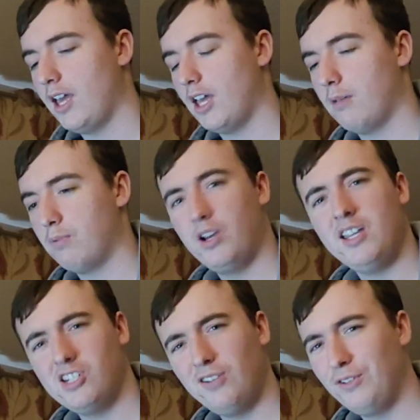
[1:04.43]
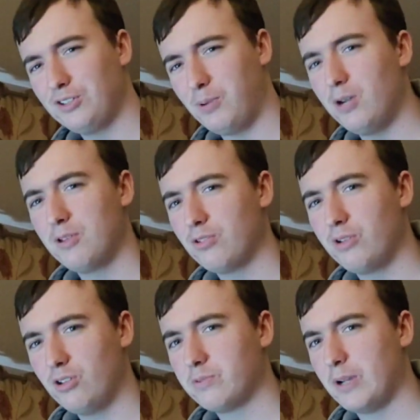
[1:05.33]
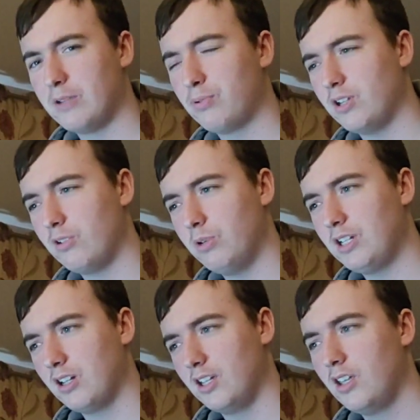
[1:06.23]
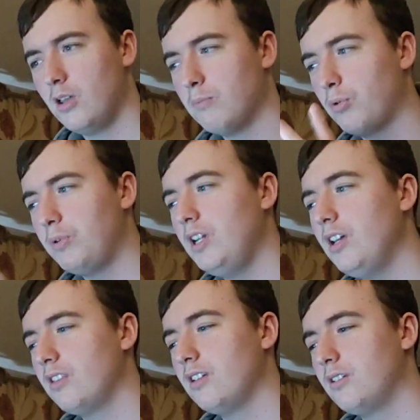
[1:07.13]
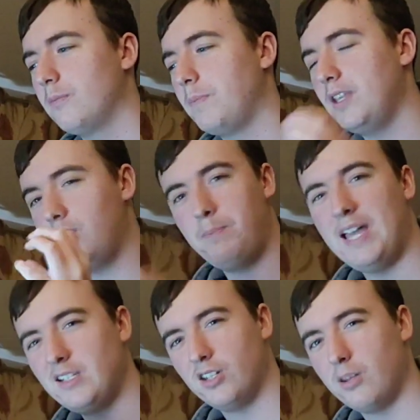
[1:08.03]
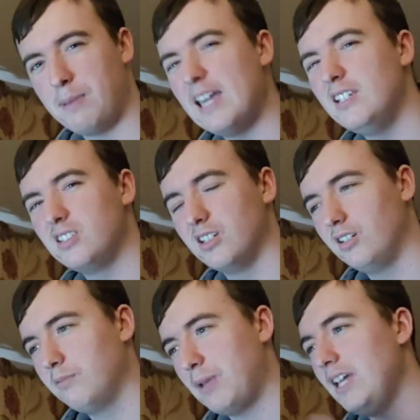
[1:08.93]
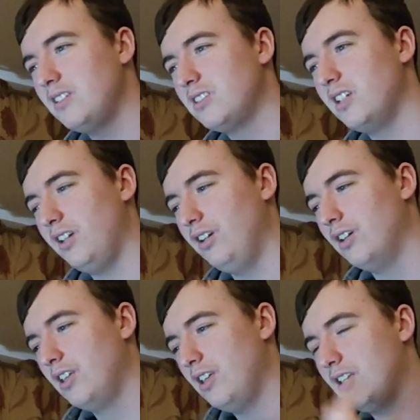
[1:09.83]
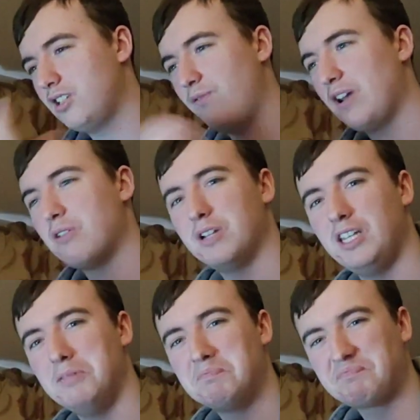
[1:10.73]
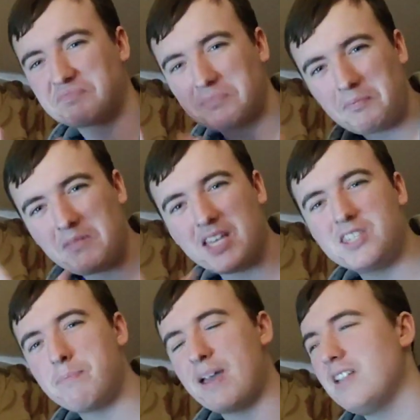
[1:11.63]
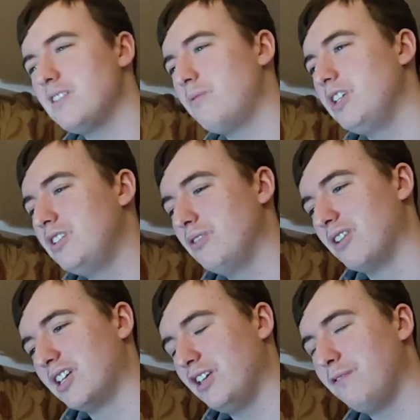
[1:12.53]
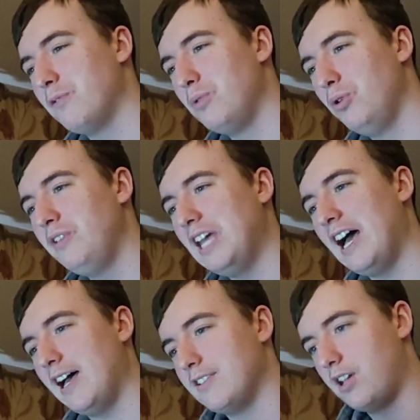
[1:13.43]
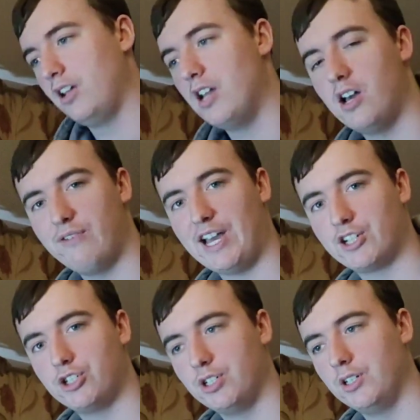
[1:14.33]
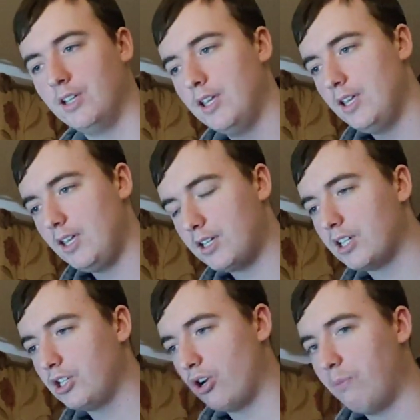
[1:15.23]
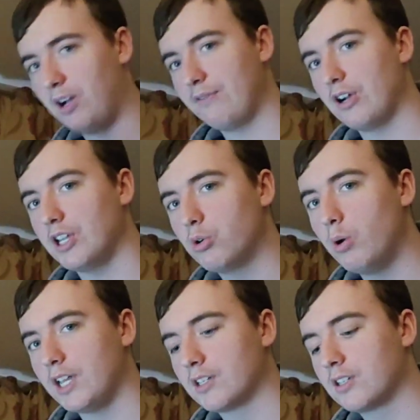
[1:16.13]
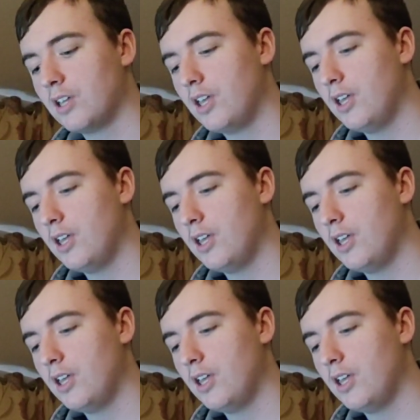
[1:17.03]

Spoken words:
But I actually feel Spider-Man 3 goes by pretty quickly. But really, I think it depends on the pacing. Pacing is it depends on what you do. Like, if a movie has a lot of action, it can go by very quick.